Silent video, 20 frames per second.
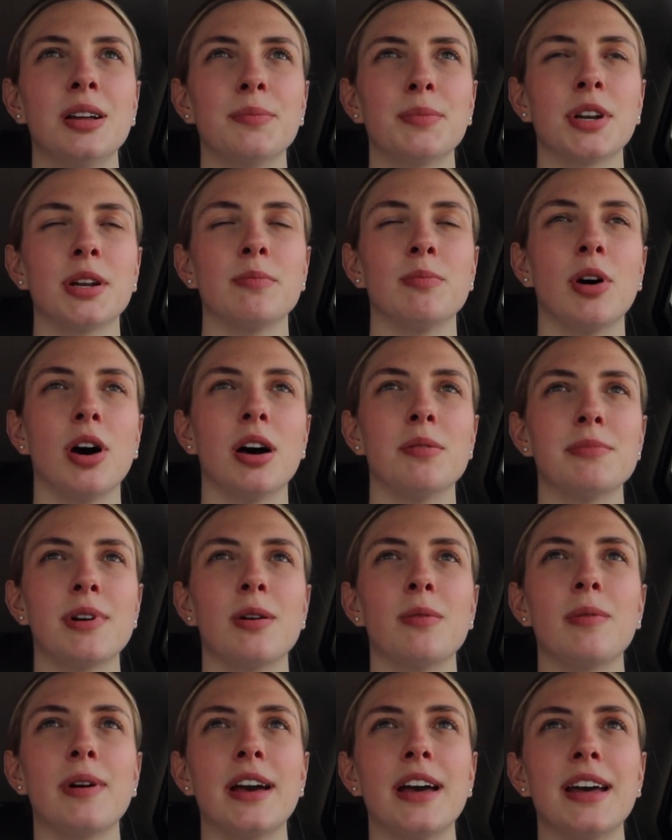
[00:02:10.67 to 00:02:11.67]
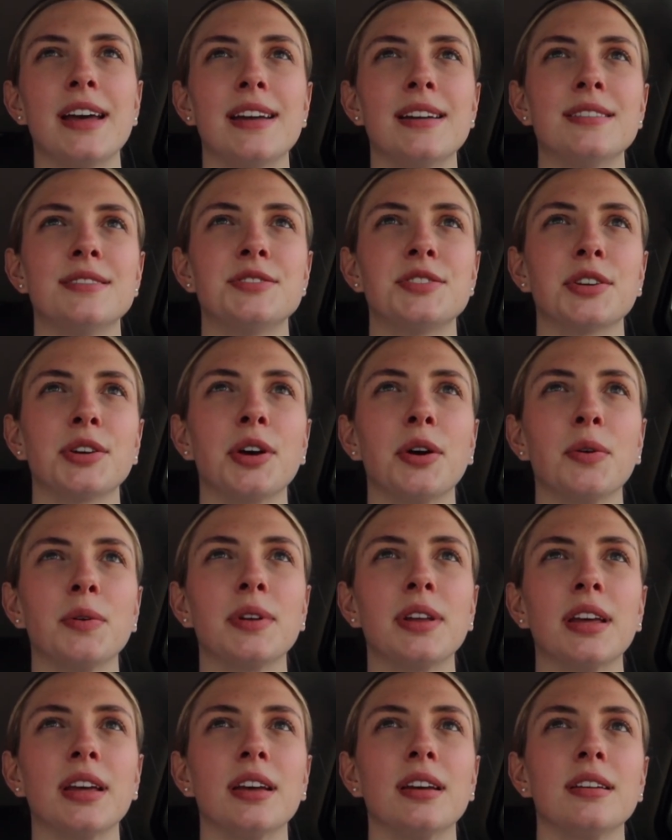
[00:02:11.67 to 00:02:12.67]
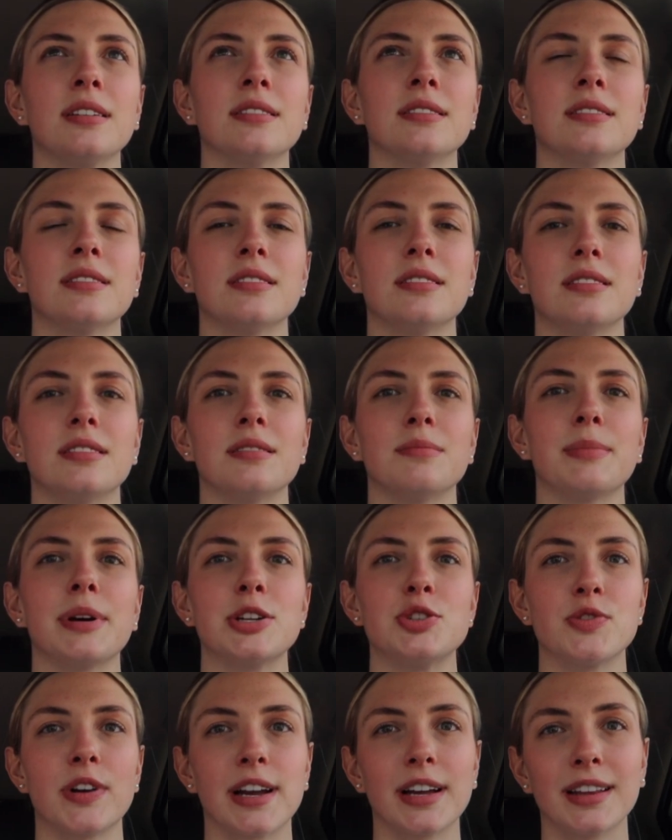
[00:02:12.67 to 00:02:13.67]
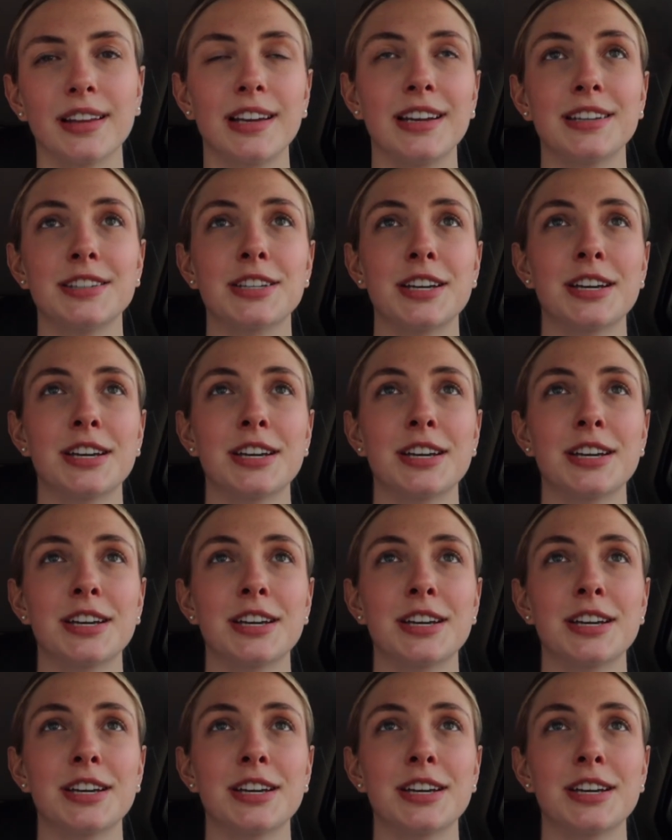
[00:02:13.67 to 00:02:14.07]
But I'm on my way to go get my dry cleaning